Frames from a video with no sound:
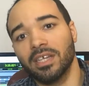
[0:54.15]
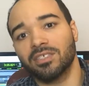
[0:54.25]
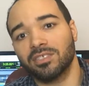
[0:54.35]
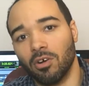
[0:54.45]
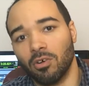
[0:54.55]

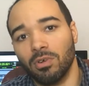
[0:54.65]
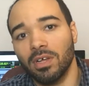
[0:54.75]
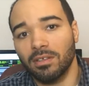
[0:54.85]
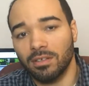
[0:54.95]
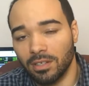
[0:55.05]
So
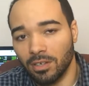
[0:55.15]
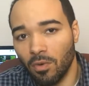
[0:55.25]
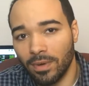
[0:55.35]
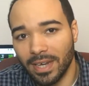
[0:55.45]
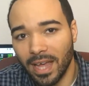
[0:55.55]

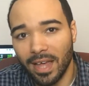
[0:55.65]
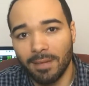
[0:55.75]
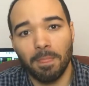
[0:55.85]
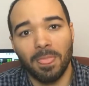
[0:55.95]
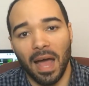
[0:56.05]
knowing
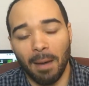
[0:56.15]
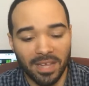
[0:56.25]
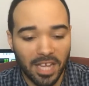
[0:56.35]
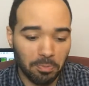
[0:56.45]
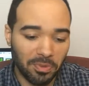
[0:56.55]
that, I'm gonna
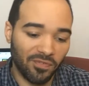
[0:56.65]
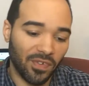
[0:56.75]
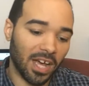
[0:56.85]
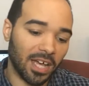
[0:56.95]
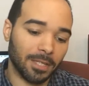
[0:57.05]
help you
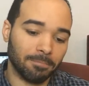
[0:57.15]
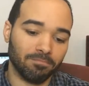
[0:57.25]
find